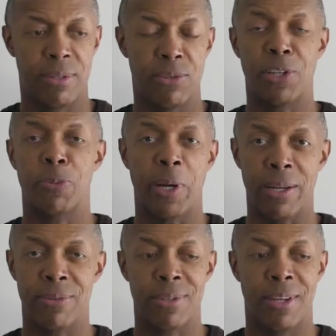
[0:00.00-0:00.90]
6
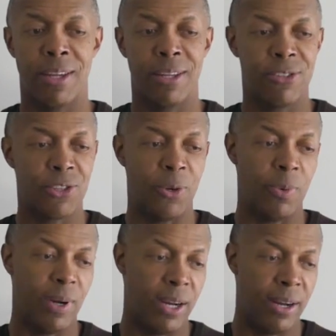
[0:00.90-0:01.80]
pounds.
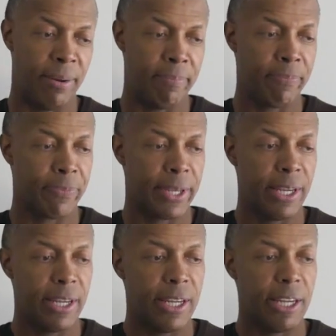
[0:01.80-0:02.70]
So
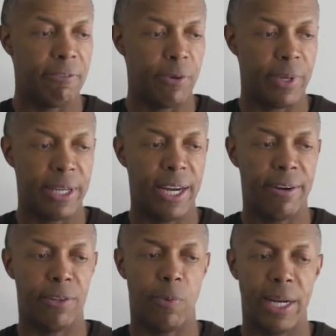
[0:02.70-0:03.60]
if you can
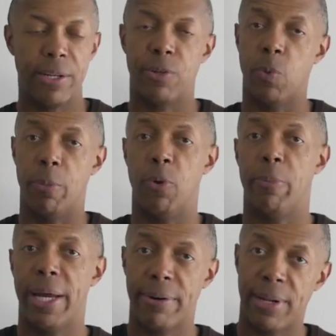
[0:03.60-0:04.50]
carry the weight and you want more
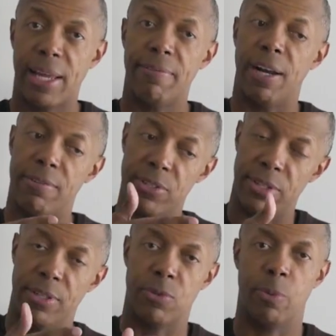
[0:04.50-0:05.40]
battery life,
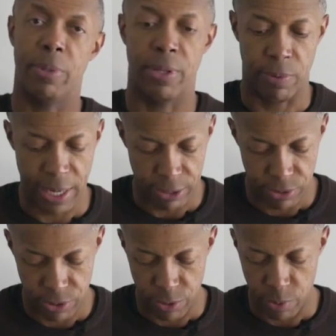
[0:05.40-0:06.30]
obviously this will be the route
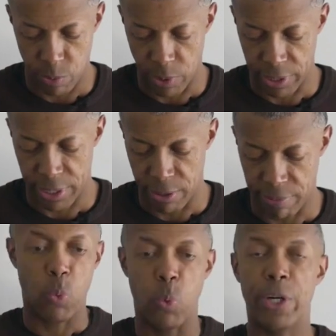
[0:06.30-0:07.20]
you would want to
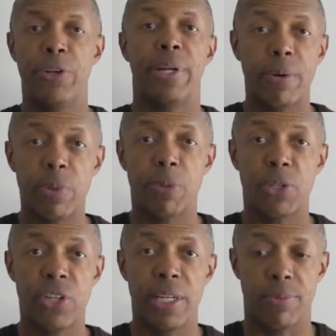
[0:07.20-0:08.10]
go. What do you get with the
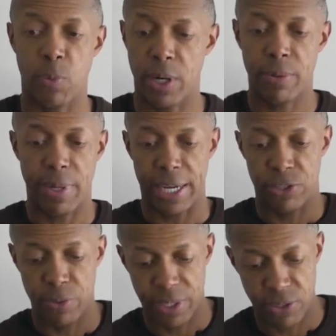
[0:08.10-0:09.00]
machine? Well,
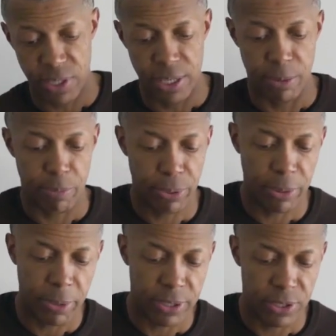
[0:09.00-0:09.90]
as you can see,
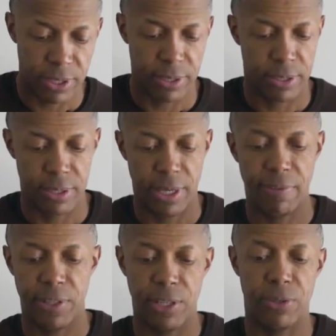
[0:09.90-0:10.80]
pretty much
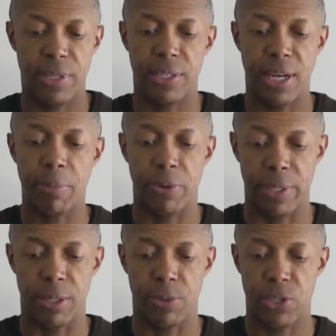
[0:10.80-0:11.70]
everything you need to
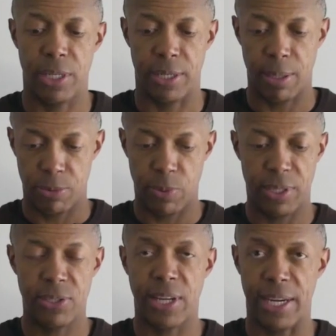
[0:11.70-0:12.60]
operate the machine. It comes
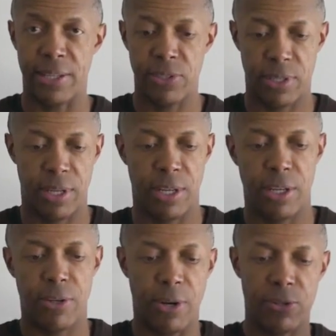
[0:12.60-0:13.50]
with this case.
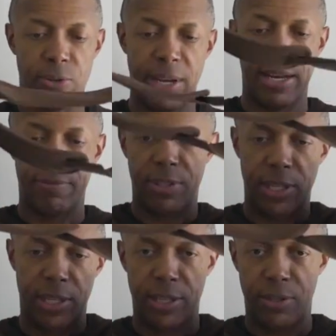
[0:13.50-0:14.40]
You also have
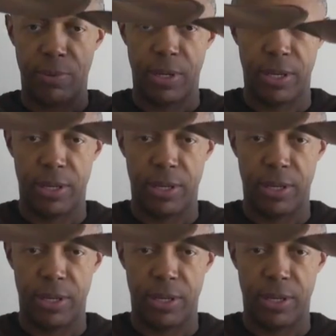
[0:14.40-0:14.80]
the